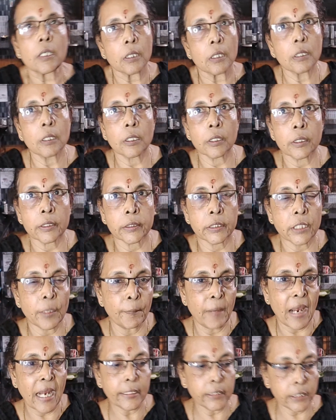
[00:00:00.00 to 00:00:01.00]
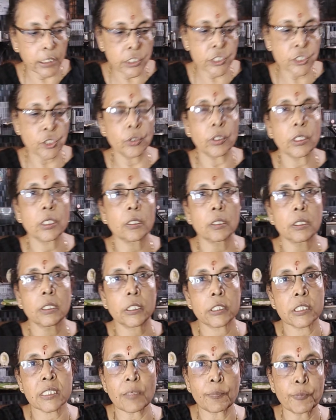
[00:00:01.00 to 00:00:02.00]
The batter
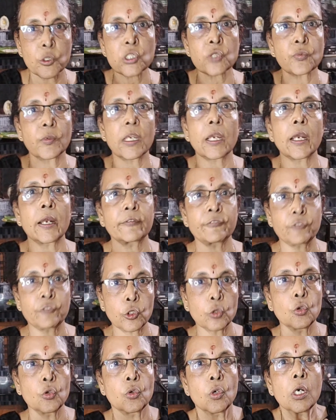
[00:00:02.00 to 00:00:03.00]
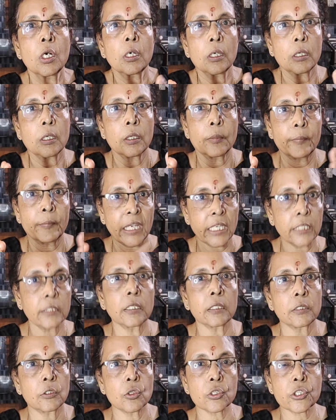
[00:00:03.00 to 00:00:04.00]
should, suppose we have to make
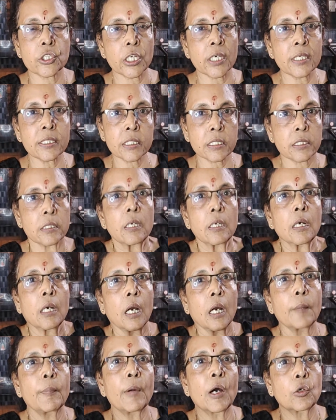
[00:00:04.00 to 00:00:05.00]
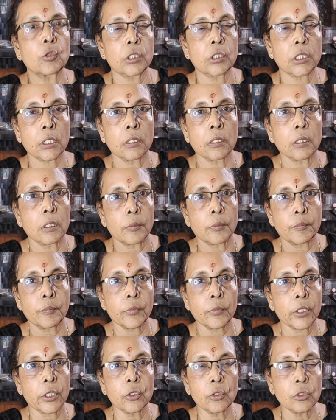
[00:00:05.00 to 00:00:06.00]
the doshas about,
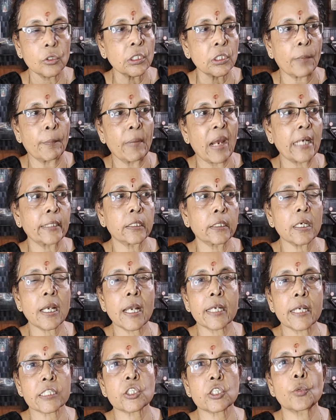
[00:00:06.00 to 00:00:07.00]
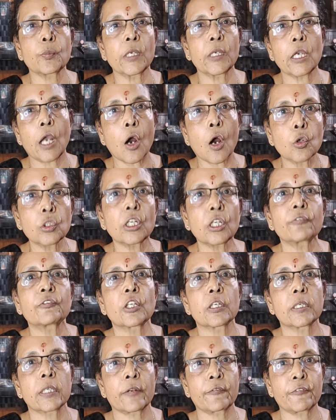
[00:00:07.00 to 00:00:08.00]
the batter has to be out of
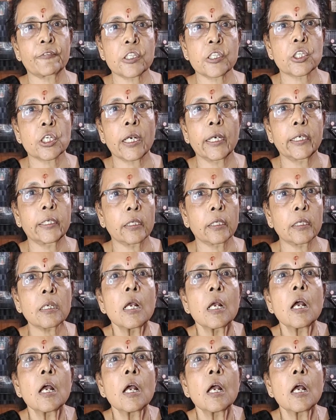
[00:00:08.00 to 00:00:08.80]
the refrigerator